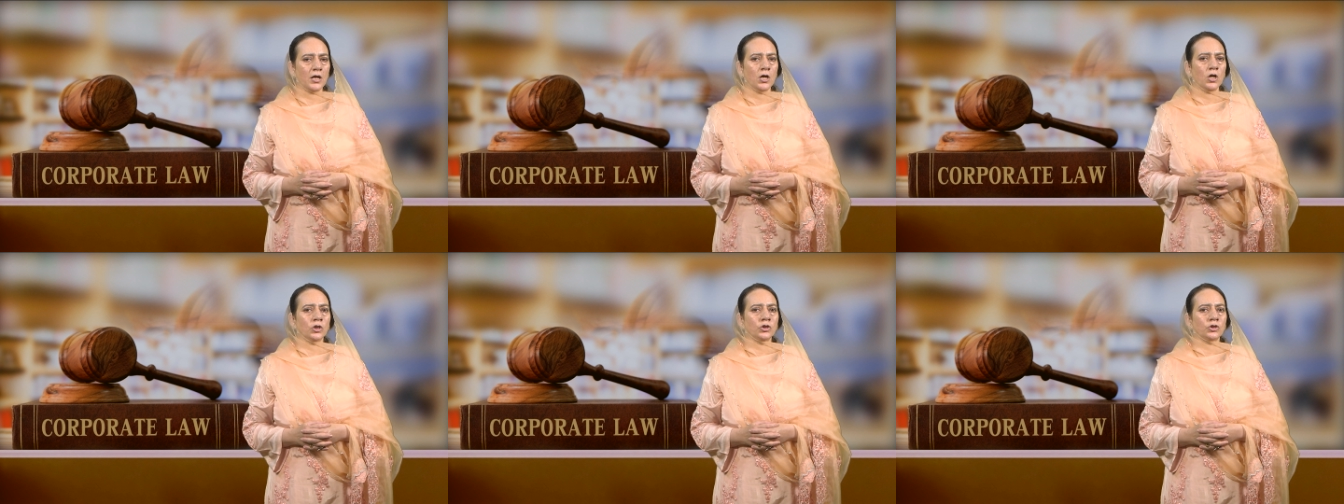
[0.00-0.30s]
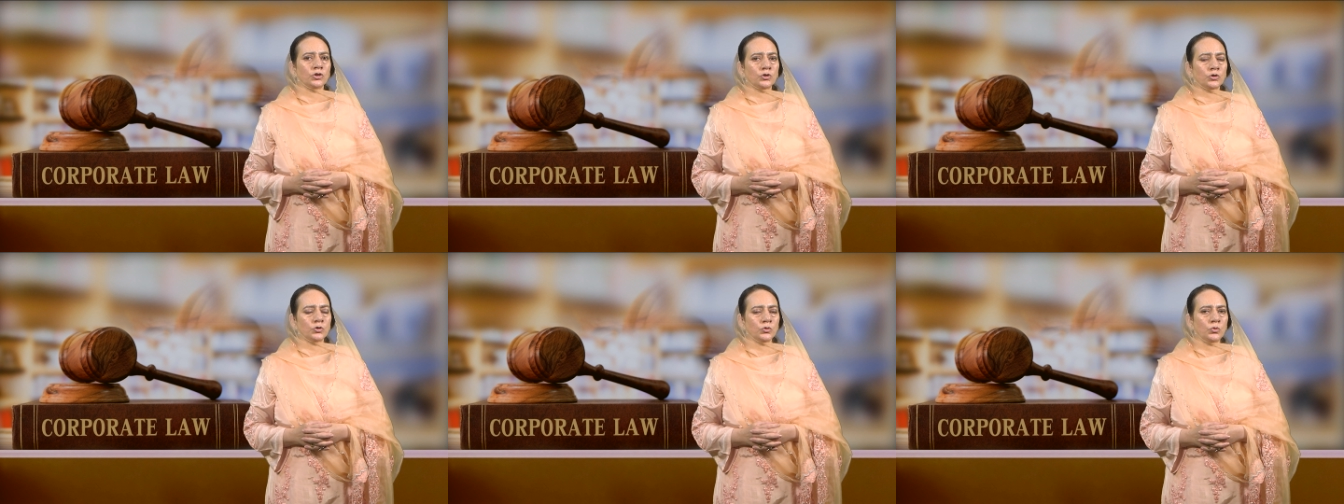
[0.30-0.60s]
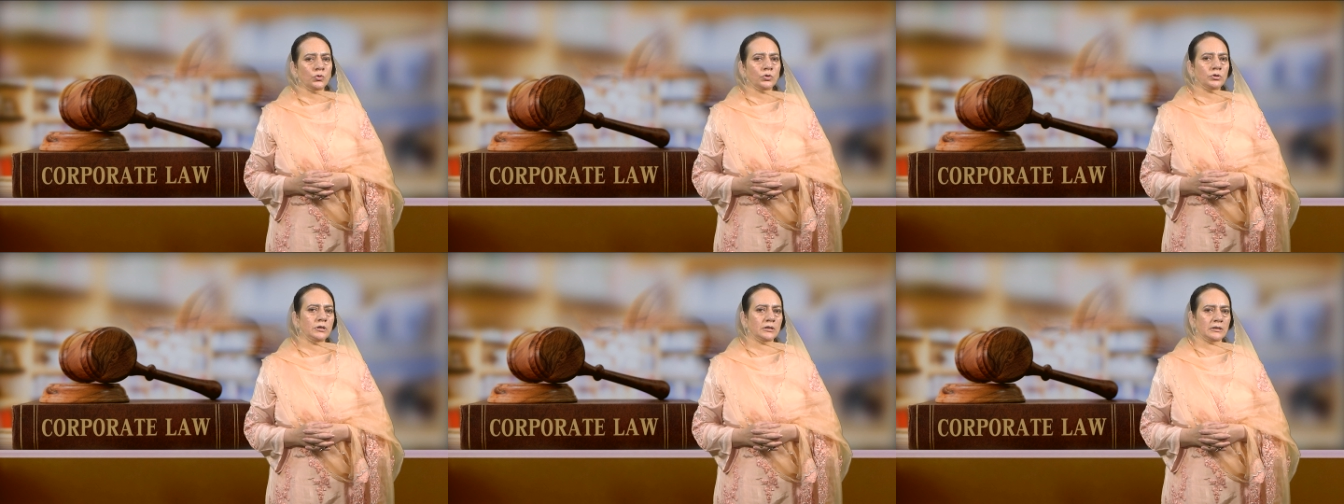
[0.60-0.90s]

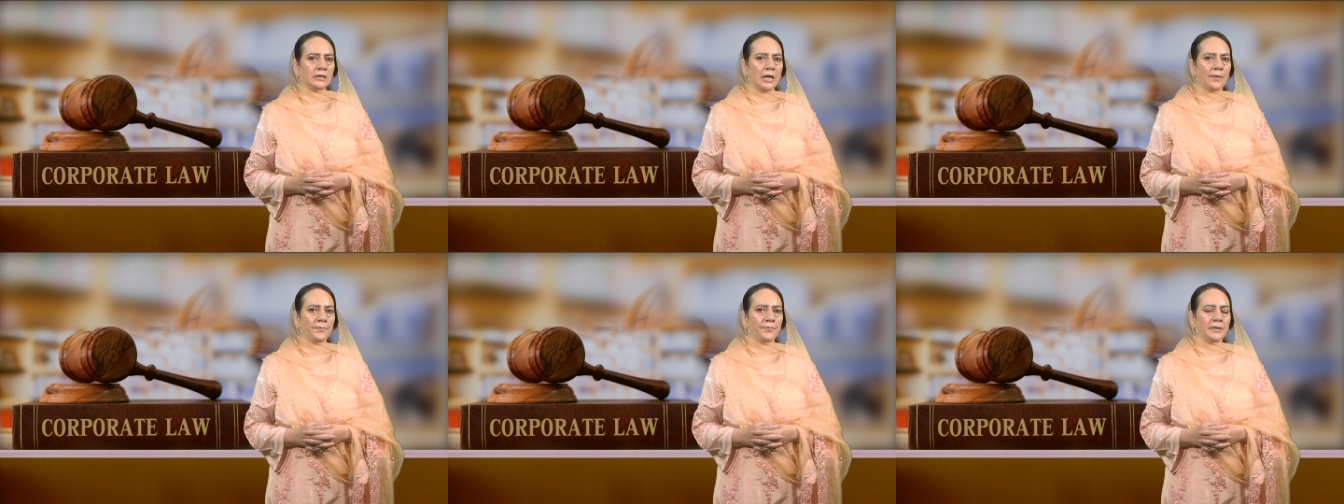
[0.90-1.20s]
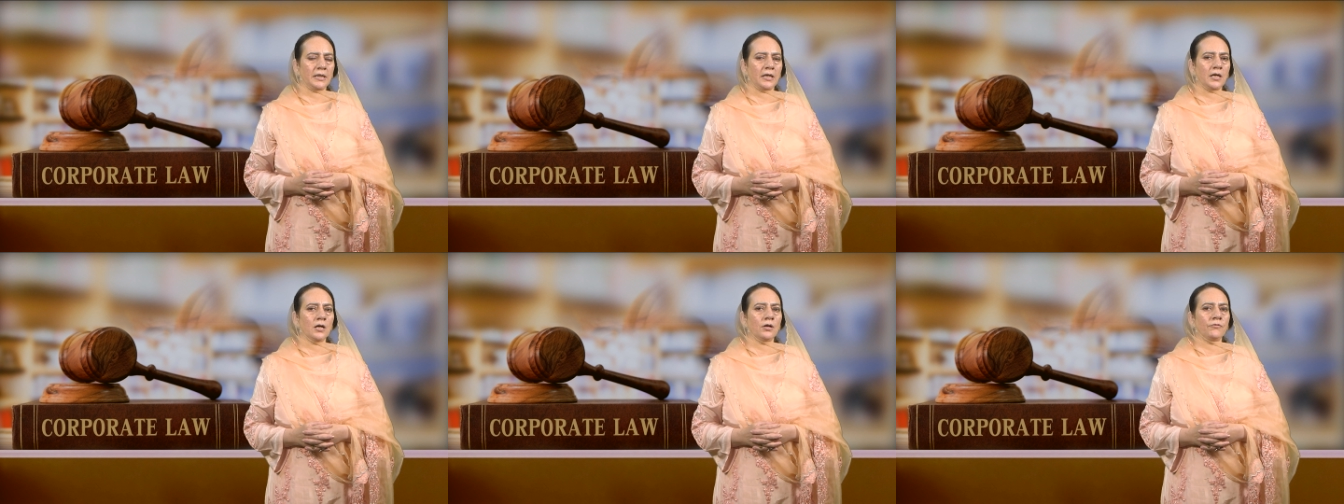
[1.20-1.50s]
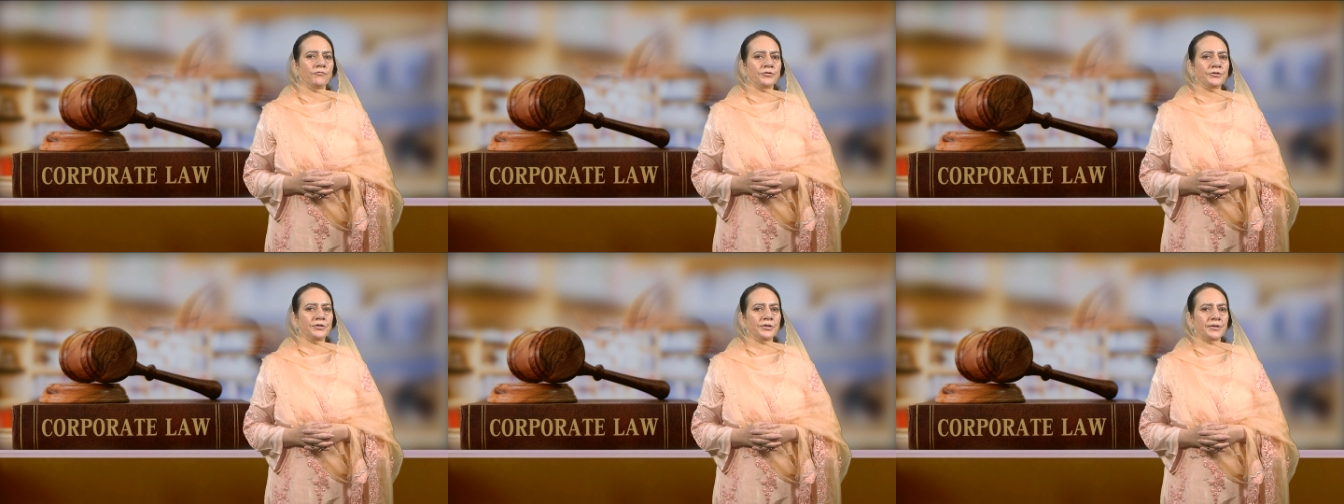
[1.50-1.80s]
sued the company
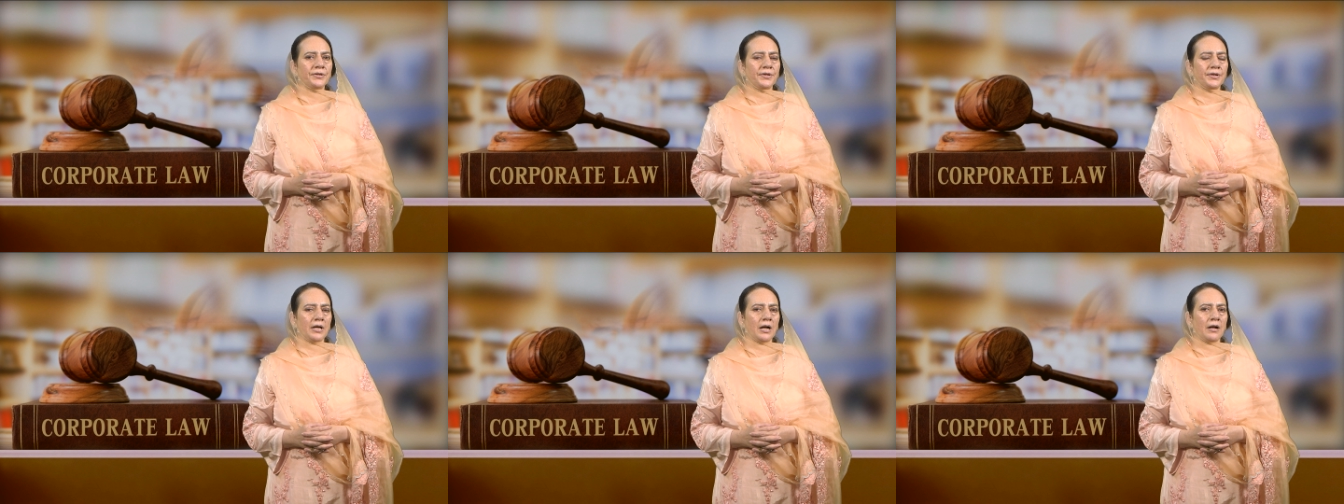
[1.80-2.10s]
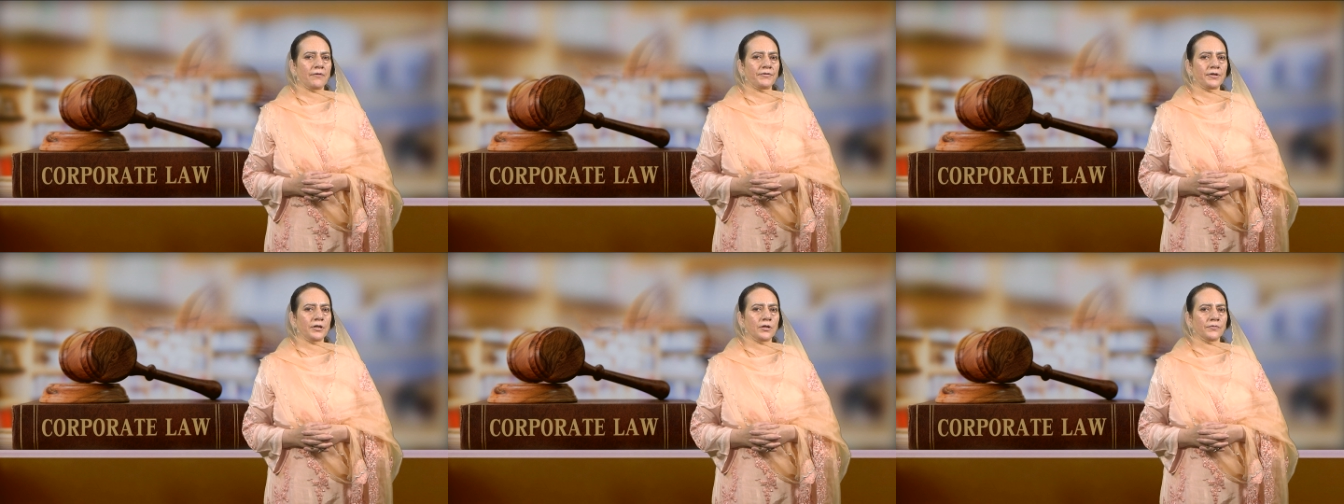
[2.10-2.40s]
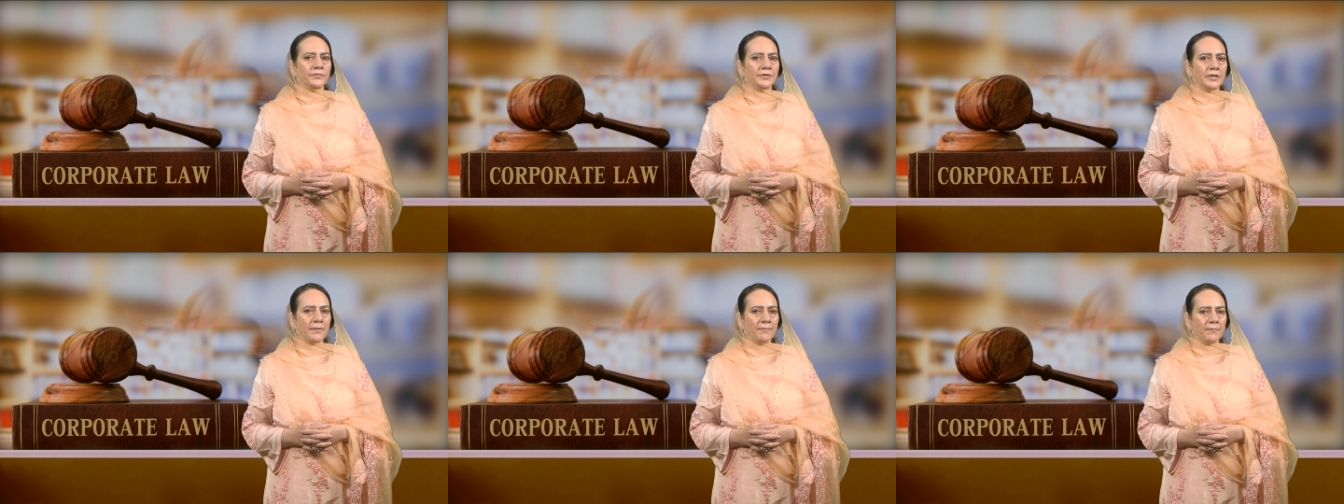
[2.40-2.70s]
for the recovery of
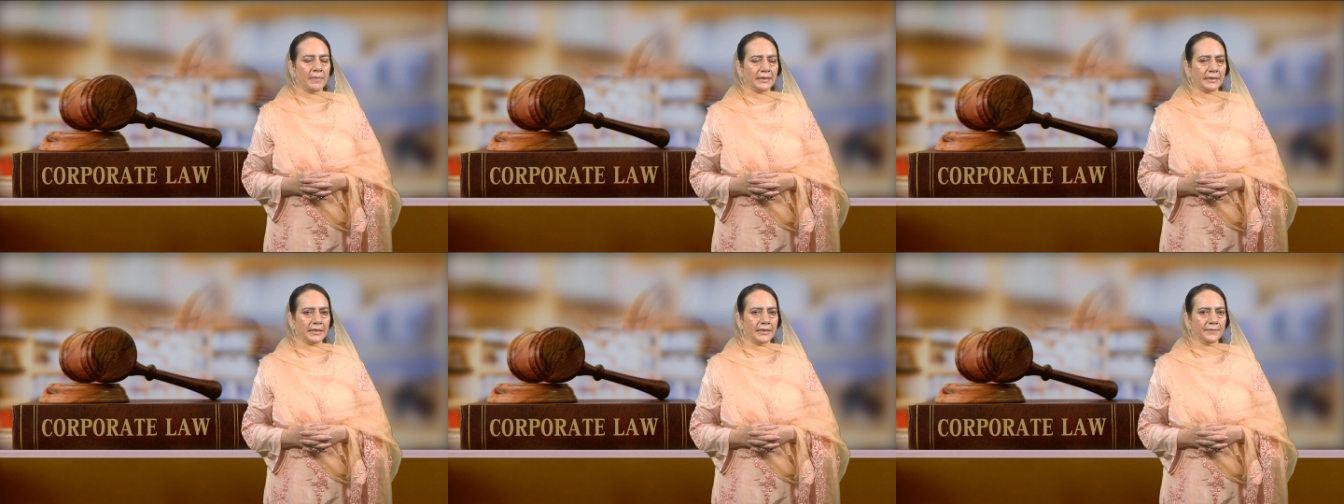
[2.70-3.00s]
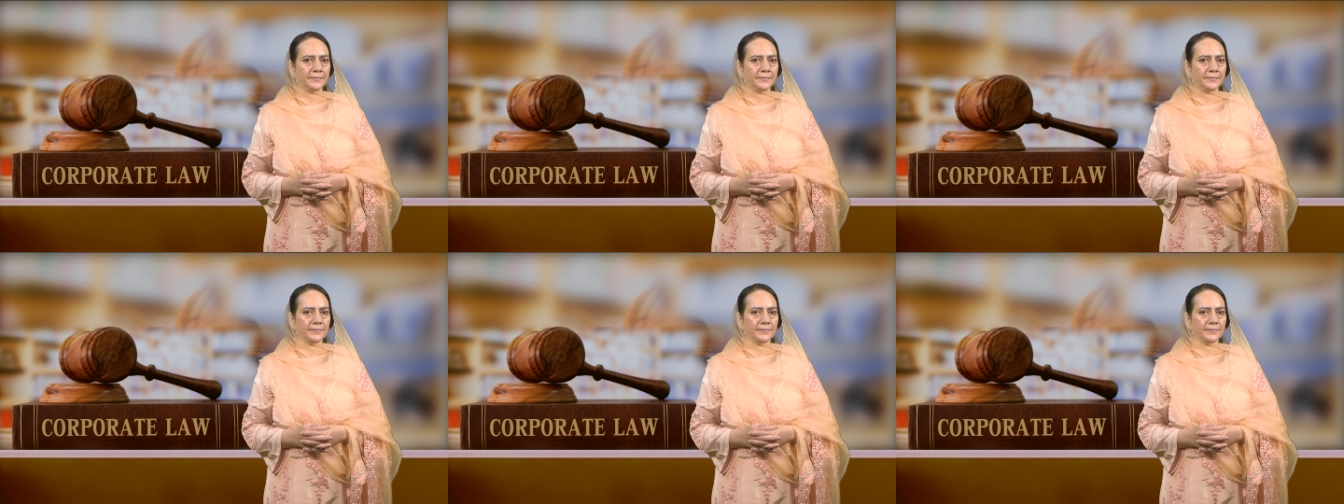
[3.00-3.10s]
their money.